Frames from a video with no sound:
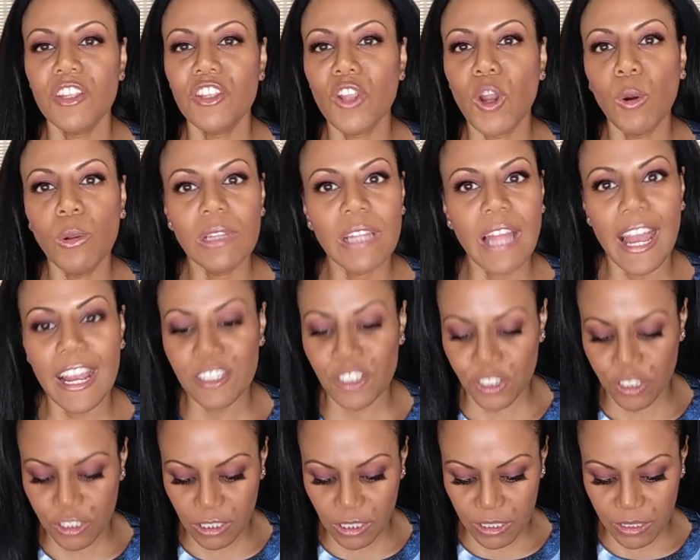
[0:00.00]
No
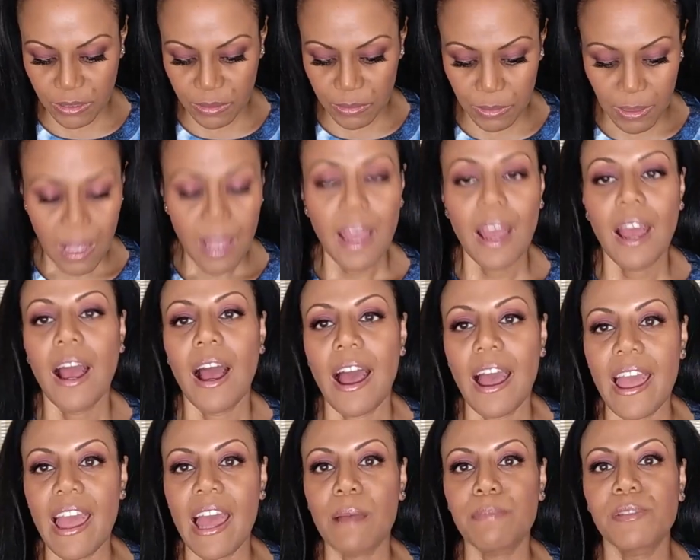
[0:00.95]
lash glue.
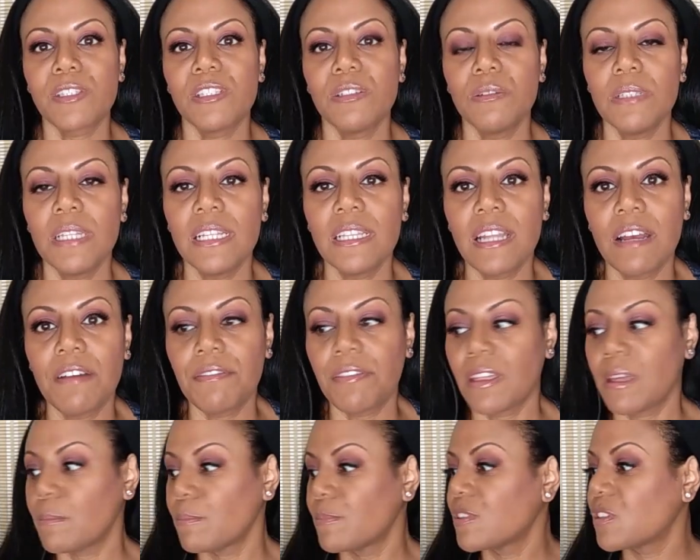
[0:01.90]
I absolutely love
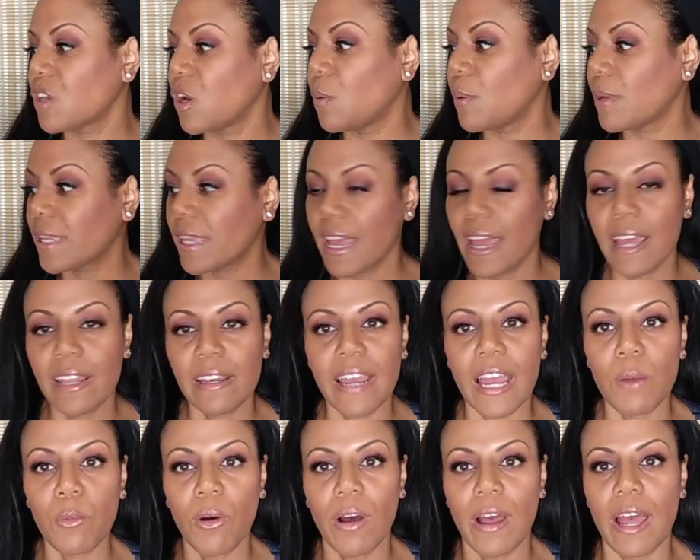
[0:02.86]
them. So again,
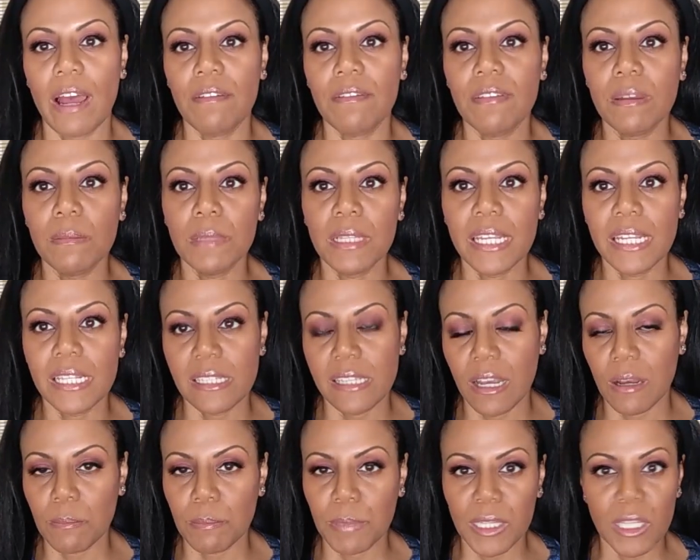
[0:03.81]
I will have them linked
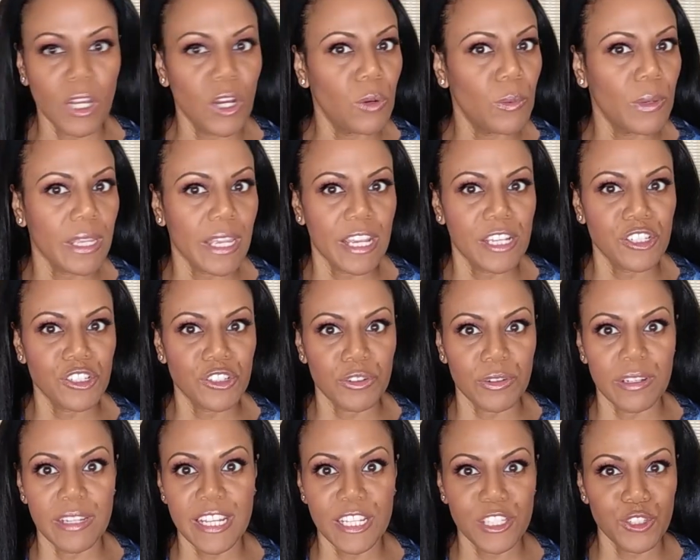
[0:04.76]
down below in case
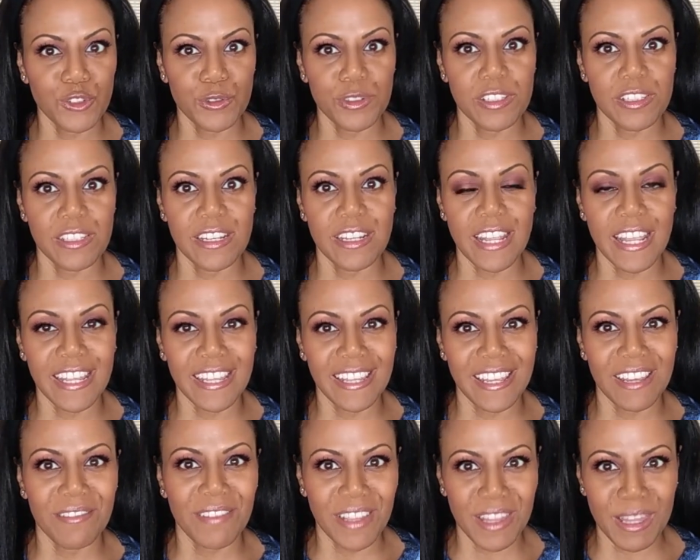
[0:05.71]
you're interested
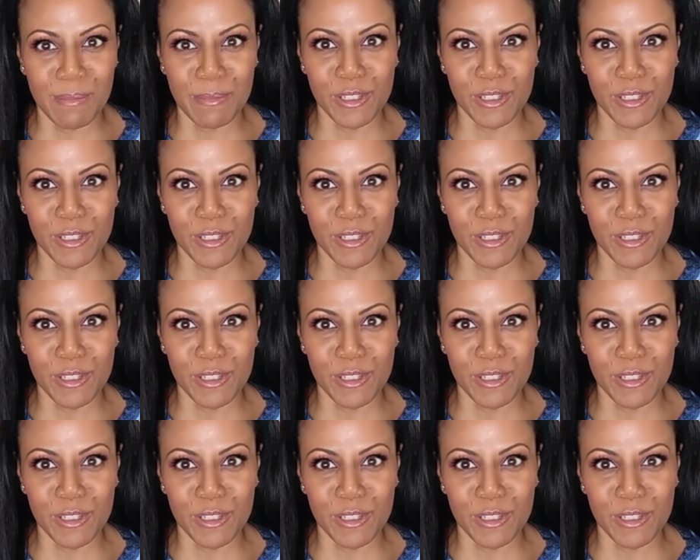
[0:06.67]
in giving